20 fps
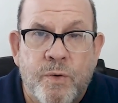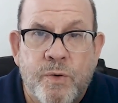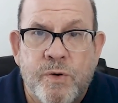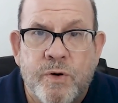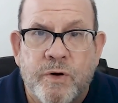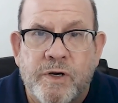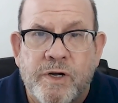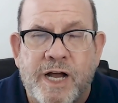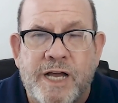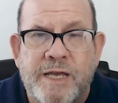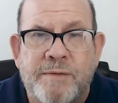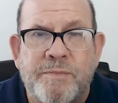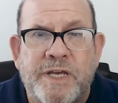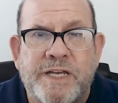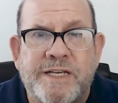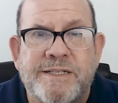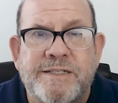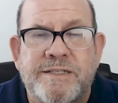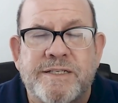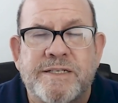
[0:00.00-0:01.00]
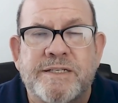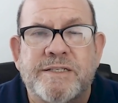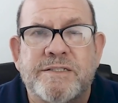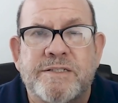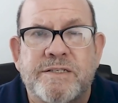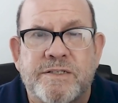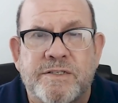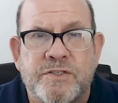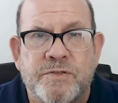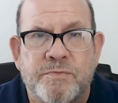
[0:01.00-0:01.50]
or I may
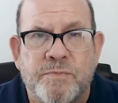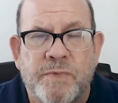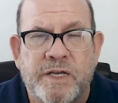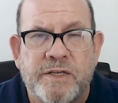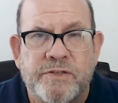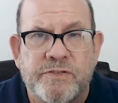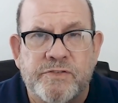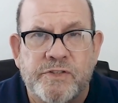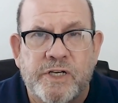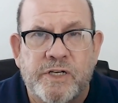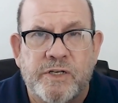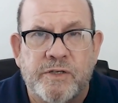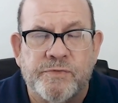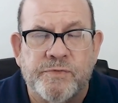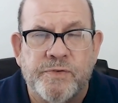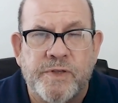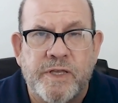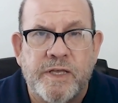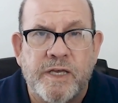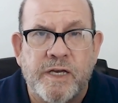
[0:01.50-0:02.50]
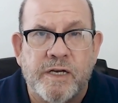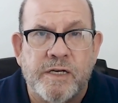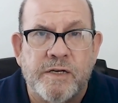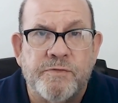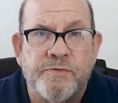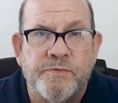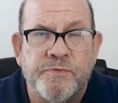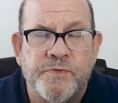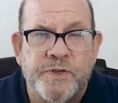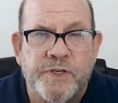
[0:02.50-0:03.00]
distance myself,
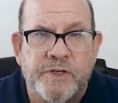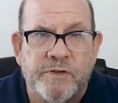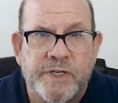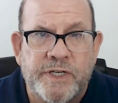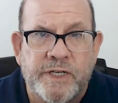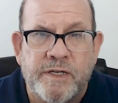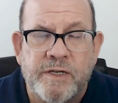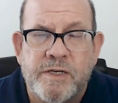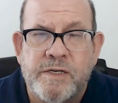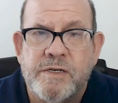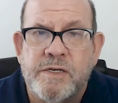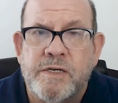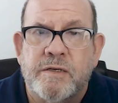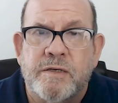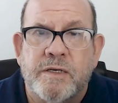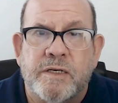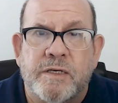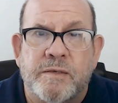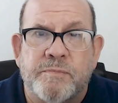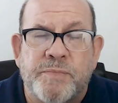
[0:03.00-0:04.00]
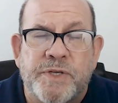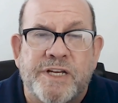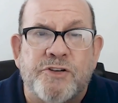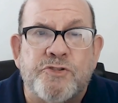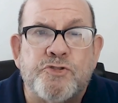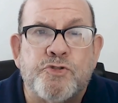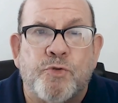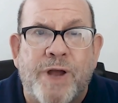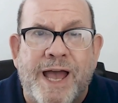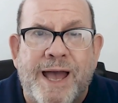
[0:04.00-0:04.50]
uh, fearing uh,
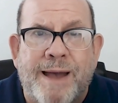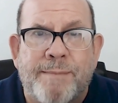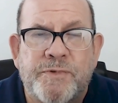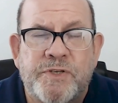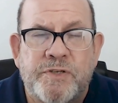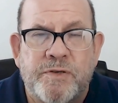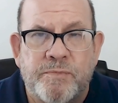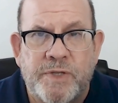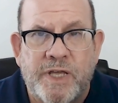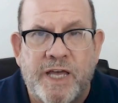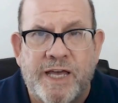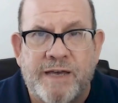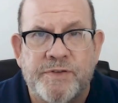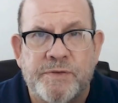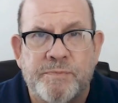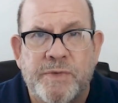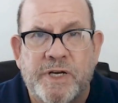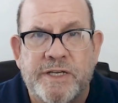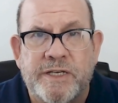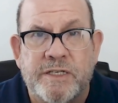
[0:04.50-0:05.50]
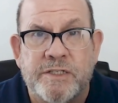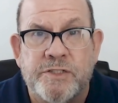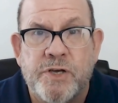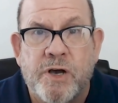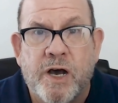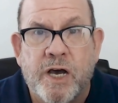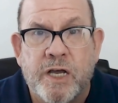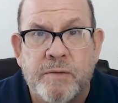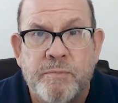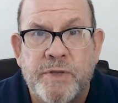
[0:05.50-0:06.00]
being trapped, having my
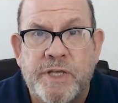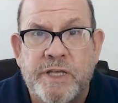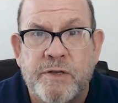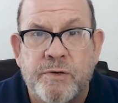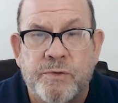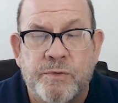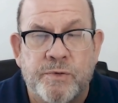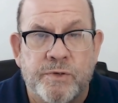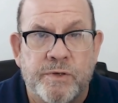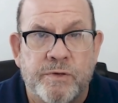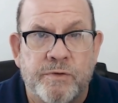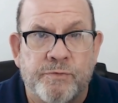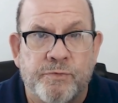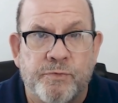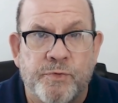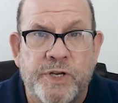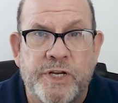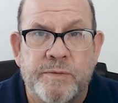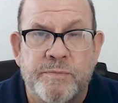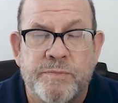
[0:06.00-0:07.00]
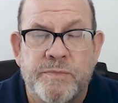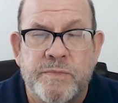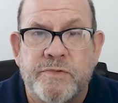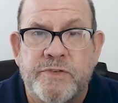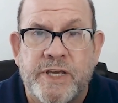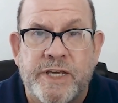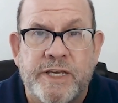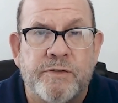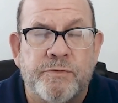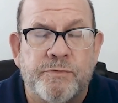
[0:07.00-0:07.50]
autonomy or freedom
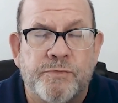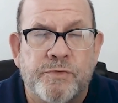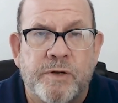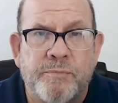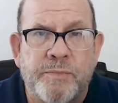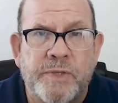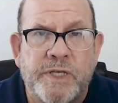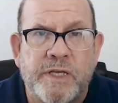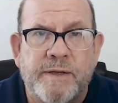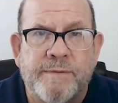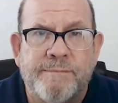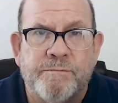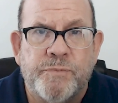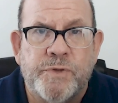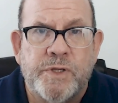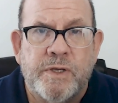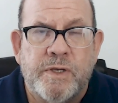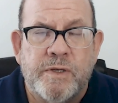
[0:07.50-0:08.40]
taken from me,